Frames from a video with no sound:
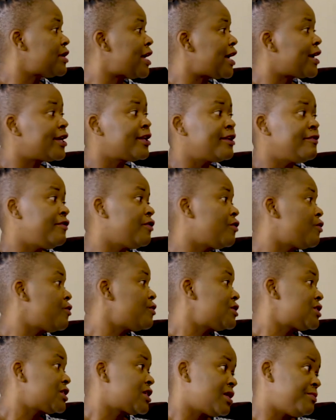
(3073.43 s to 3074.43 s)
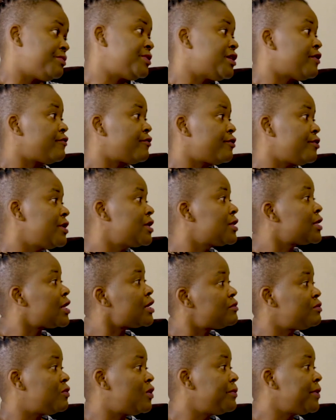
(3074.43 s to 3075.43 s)
I can even quote scripture for you in
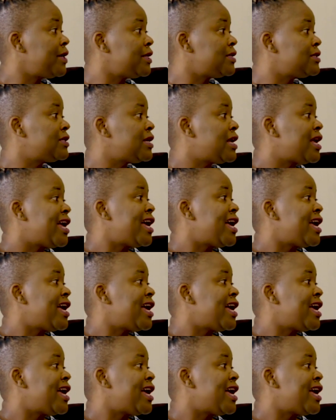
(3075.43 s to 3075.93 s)
that moment